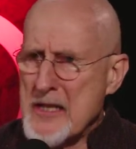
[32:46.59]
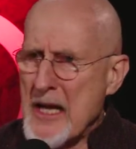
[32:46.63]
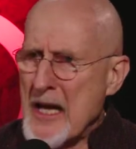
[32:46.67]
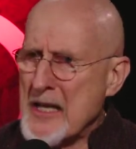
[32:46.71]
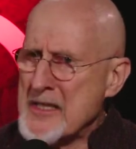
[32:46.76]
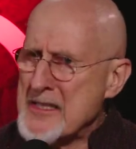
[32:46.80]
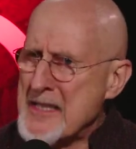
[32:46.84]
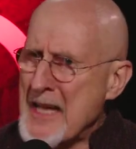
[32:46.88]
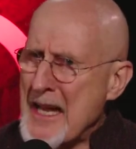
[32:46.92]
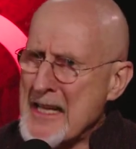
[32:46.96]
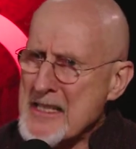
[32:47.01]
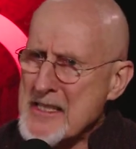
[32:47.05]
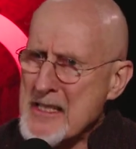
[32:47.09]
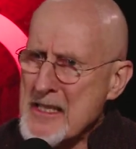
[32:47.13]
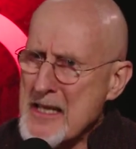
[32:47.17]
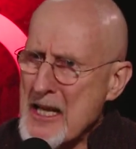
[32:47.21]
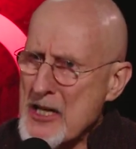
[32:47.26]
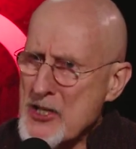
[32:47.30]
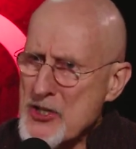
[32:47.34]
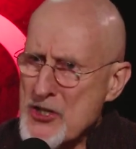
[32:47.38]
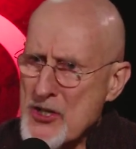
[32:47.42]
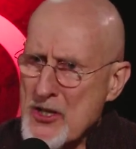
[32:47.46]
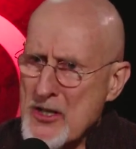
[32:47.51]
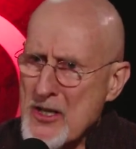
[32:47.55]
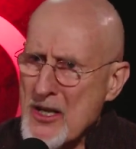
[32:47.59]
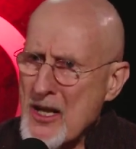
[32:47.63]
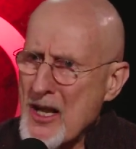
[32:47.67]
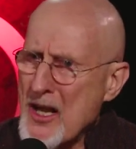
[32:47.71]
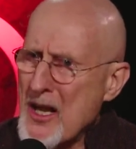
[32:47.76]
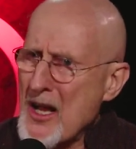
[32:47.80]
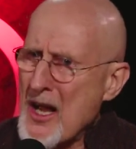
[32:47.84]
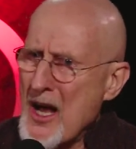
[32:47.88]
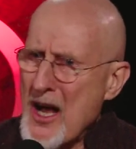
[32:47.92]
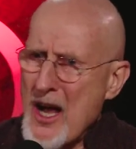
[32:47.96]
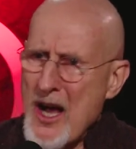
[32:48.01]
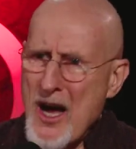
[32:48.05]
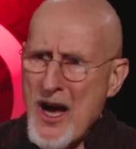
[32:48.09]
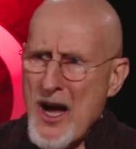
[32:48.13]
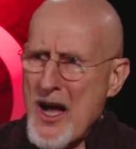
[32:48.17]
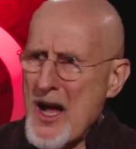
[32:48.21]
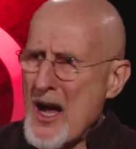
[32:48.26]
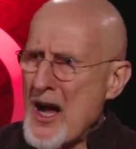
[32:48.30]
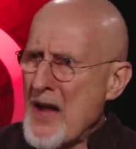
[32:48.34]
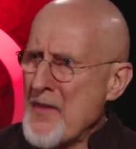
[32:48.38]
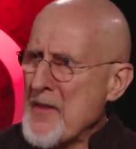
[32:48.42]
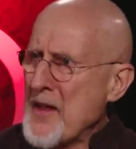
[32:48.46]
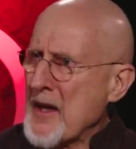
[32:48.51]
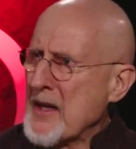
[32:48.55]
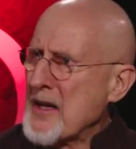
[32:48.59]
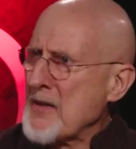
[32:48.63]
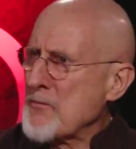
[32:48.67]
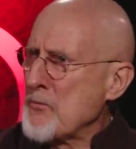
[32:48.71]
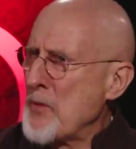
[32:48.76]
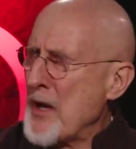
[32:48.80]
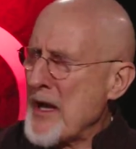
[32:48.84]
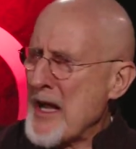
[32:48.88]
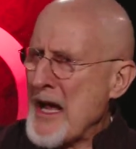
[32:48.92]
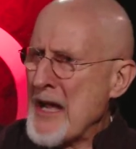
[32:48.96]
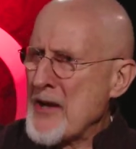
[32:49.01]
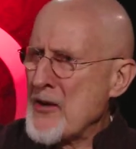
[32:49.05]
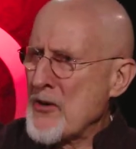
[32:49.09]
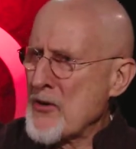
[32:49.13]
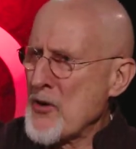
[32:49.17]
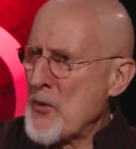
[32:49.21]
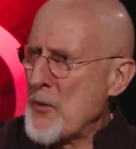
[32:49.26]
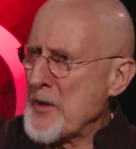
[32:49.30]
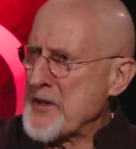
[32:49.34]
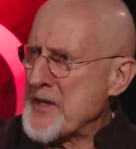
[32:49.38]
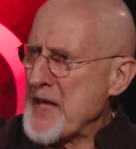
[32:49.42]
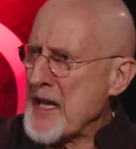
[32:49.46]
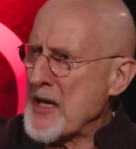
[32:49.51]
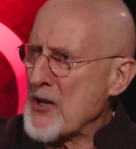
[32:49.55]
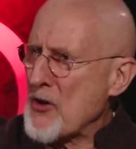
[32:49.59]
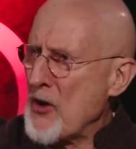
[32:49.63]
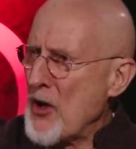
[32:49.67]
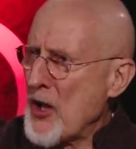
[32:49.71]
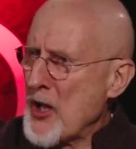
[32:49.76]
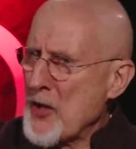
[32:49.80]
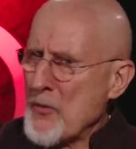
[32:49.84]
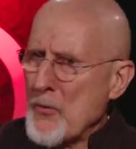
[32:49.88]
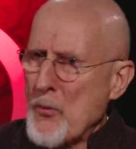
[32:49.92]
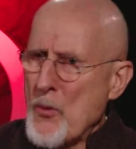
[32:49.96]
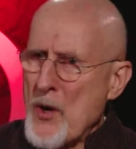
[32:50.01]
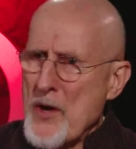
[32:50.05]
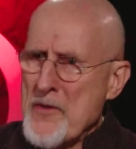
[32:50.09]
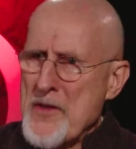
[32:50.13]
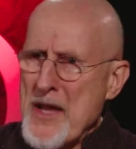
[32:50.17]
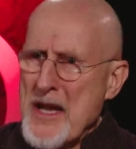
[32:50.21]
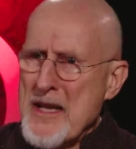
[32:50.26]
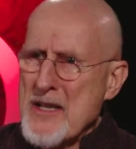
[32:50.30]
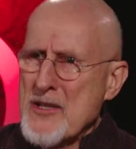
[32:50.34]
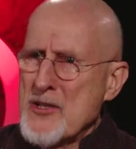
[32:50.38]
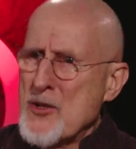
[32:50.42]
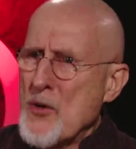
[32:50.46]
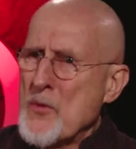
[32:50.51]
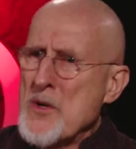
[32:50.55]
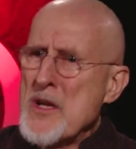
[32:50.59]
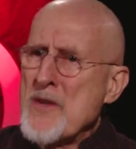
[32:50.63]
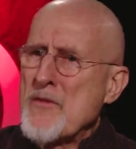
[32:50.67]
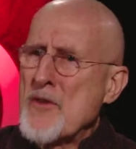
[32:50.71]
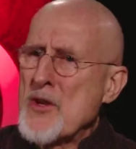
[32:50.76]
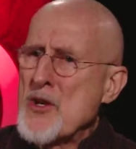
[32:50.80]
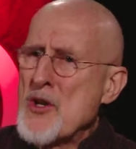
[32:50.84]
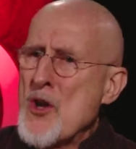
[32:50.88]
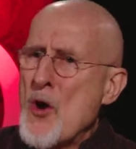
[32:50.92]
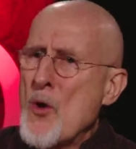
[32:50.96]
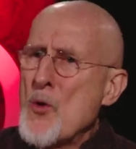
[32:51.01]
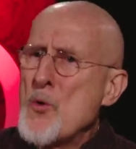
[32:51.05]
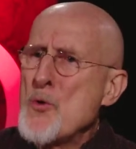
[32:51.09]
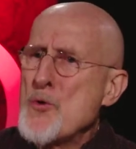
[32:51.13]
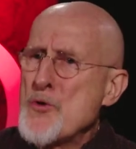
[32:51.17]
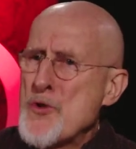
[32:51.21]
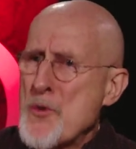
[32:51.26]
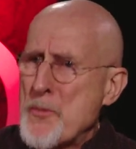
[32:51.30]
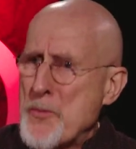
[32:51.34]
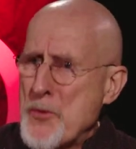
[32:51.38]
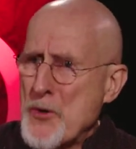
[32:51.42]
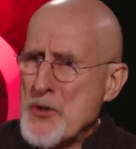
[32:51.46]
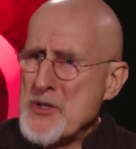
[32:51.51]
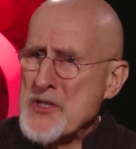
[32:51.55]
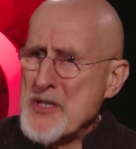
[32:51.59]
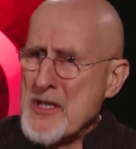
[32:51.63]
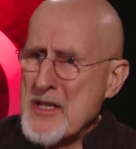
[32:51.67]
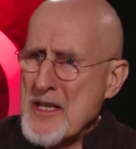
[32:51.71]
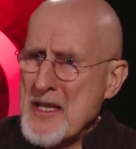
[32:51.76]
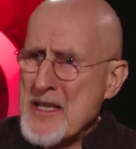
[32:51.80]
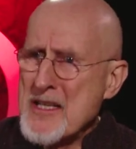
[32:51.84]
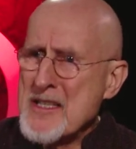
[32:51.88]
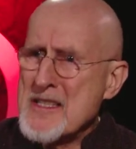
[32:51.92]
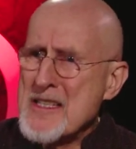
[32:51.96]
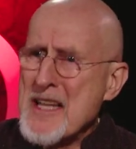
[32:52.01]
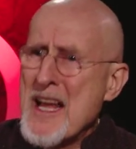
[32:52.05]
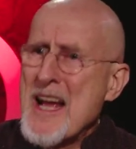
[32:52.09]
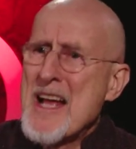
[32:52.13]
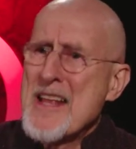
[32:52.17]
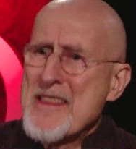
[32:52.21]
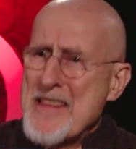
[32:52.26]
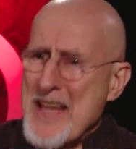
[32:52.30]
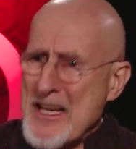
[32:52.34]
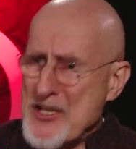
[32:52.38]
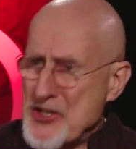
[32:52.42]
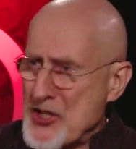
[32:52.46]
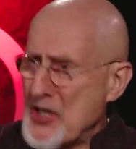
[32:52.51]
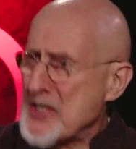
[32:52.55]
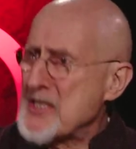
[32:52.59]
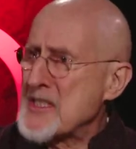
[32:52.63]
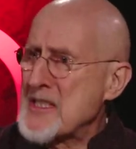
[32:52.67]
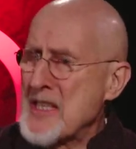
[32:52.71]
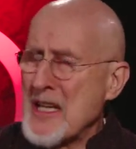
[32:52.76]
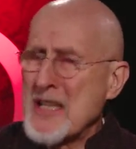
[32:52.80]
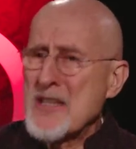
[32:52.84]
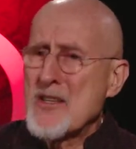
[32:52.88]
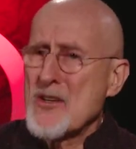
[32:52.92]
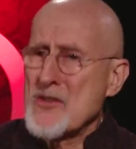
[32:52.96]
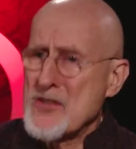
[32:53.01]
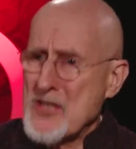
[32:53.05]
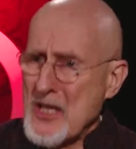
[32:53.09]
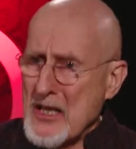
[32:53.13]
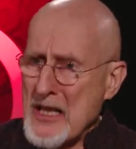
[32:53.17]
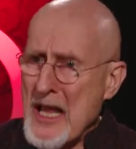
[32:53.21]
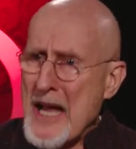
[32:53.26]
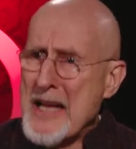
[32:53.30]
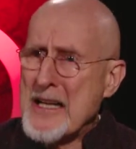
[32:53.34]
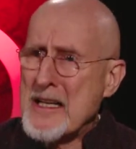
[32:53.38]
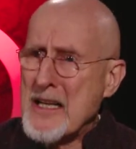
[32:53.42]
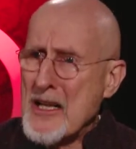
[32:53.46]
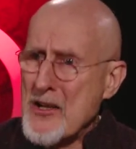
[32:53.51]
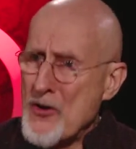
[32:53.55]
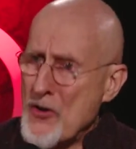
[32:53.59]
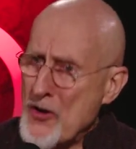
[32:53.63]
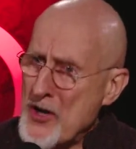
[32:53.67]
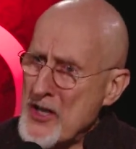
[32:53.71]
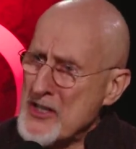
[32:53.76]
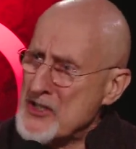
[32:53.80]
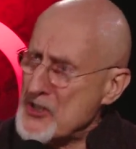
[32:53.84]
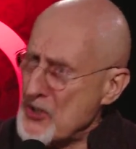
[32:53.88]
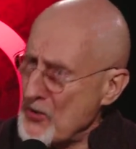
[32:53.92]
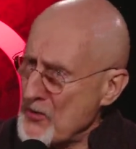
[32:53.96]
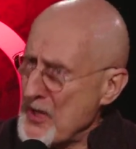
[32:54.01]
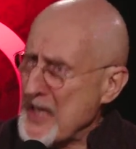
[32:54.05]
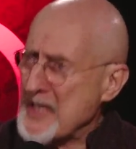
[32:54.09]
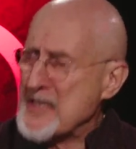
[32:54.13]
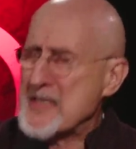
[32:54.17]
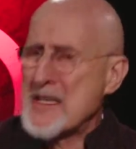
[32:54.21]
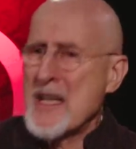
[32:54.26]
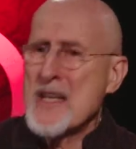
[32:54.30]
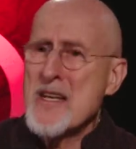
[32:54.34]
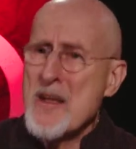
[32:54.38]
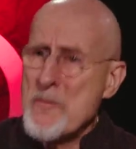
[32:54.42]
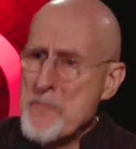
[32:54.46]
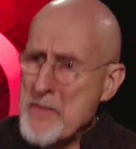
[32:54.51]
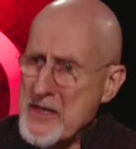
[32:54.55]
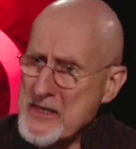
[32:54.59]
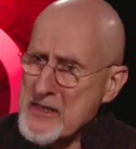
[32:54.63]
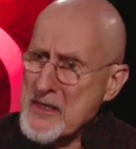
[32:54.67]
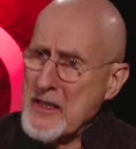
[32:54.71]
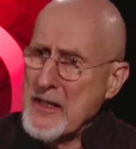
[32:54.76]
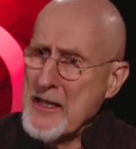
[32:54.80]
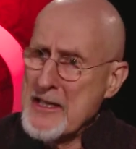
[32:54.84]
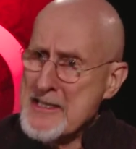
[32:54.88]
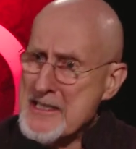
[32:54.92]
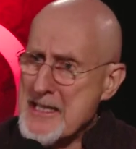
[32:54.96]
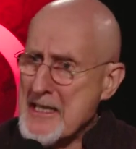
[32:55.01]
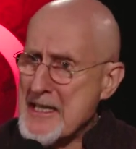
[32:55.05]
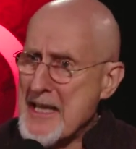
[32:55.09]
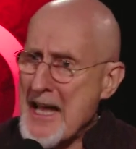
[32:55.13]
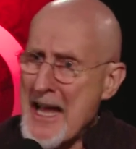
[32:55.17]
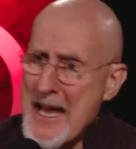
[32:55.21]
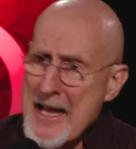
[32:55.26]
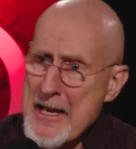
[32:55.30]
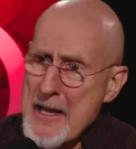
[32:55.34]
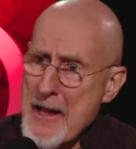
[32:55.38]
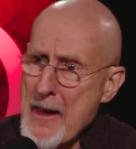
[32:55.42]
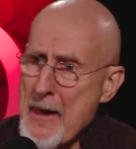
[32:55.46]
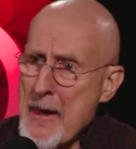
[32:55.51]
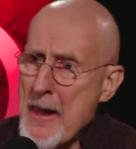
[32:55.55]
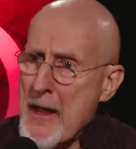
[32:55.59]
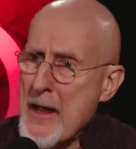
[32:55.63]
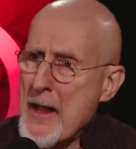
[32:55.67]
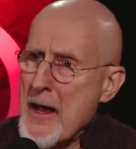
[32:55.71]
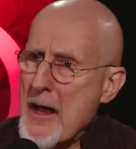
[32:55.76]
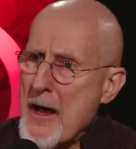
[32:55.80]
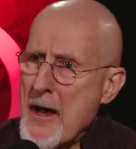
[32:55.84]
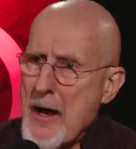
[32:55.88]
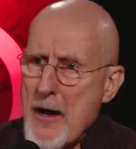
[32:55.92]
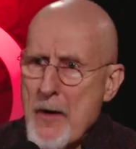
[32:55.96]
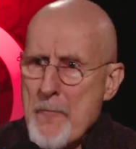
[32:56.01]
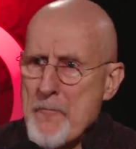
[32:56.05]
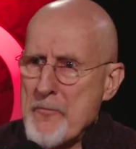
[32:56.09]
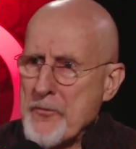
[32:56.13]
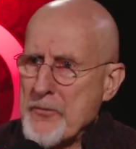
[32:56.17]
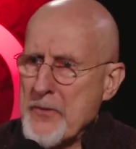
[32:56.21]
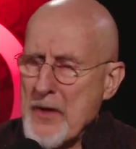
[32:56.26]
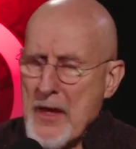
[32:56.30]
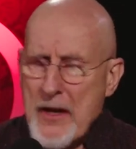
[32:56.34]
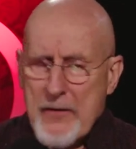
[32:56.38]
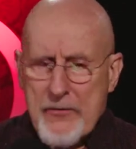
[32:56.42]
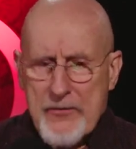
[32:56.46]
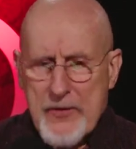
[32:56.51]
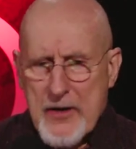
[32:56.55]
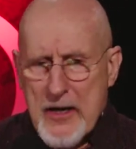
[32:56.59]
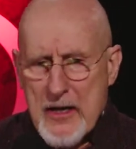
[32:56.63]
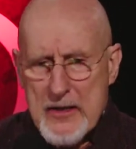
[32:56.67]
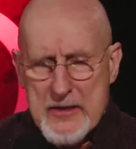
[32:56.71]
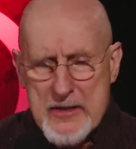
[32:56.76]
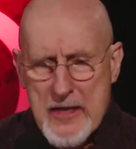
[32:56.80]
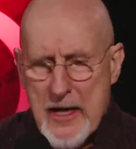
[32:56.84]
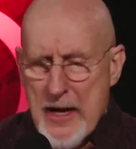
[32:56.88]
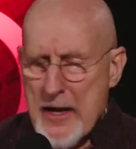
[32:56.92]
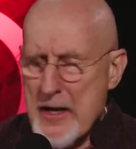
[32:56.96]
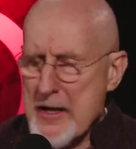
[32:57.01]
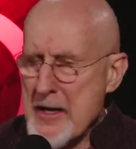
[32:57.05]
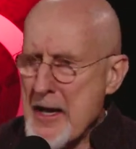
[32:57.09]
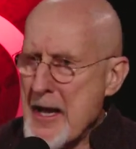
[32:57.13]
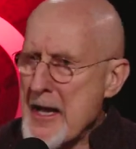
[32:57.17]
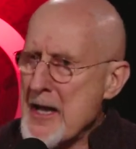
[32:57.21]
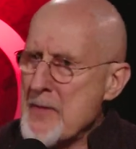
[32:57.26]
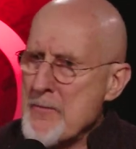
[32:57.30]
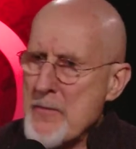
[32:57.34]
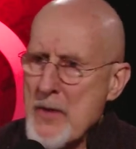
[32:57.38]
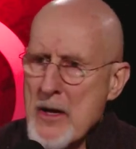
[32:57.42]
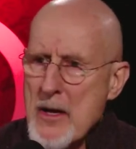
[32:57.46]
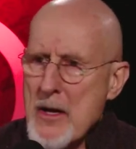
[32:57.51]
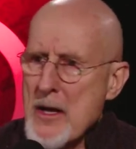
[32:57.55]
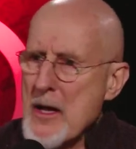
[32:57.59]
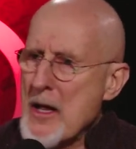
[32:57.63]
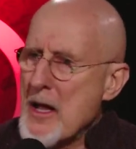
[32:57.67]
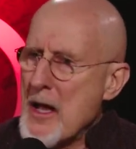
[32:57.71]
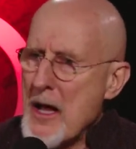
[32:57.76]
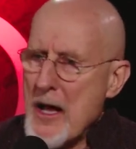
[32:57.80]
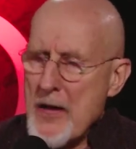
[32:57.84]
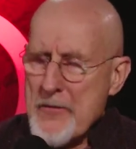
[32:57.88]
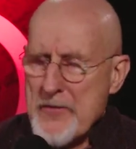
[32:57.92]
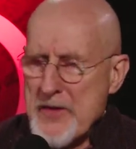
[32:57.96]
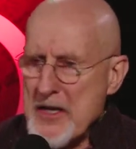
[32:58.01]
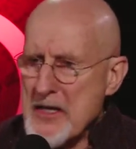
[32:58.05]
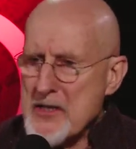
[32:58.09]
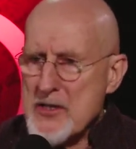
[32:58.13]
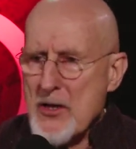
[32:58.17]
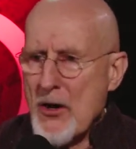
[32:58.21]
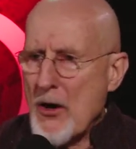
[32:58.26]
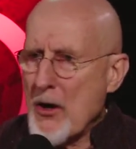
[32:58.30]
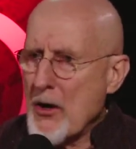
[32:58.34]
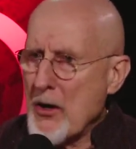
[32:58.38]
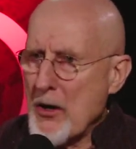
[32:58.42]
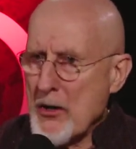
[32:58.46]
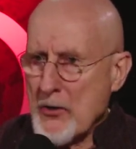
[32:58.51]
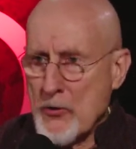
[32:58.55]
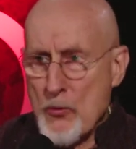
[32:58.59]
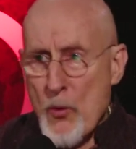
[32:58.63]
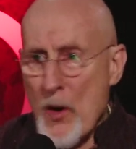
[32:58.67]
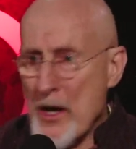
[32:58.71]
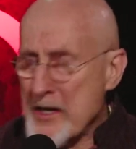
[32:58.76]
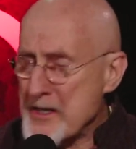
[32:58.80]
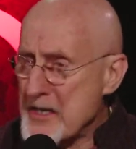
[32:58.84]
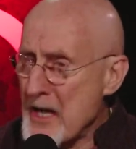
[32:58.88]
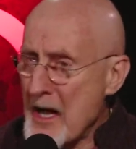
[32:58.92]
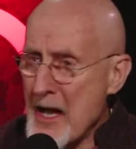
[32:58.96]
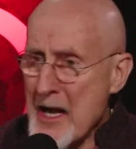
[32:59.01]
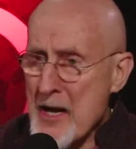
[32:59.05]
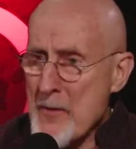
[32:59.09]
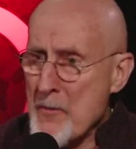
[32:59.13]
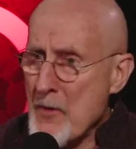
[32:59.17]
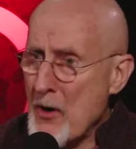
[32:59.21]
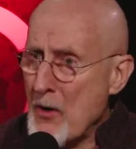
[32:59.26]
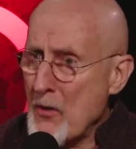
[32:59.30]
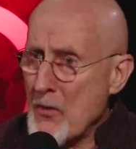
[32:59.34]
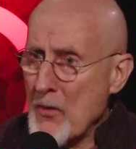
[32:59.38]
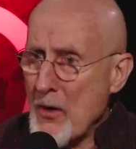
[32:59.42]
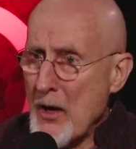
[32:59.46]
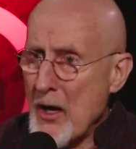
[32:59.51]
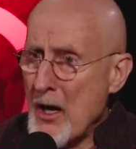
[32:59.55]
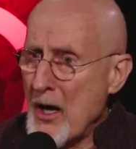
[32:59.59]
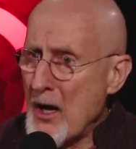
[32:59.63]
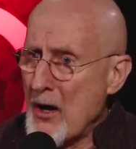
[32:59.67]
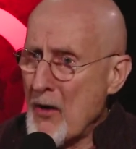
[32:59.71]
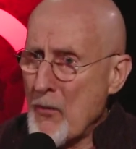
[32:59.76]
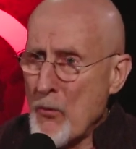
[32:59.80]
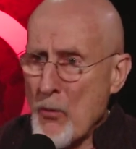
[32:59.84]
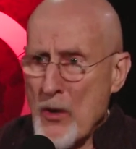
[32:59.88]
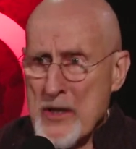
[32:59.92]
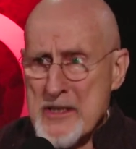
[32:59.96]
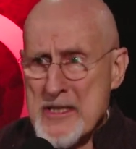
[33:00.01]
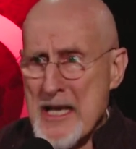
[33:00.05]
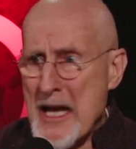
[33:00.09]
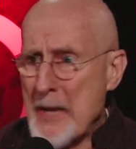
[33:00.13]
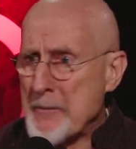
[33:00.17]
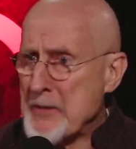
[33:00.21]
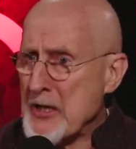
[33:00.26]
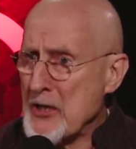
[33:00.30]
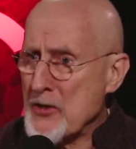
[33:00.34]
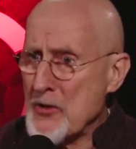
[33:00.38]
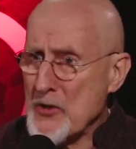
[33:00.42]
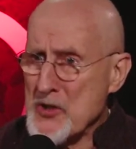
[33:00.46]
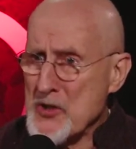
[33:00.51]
assassination uh, on the what I don't know what they call it, where they don't even know who the person is. They just think there's a likelihood, and so they send a missile into that. Um, I forgot it's got a name. Uh, these are Guantanamo, uh, what's happening to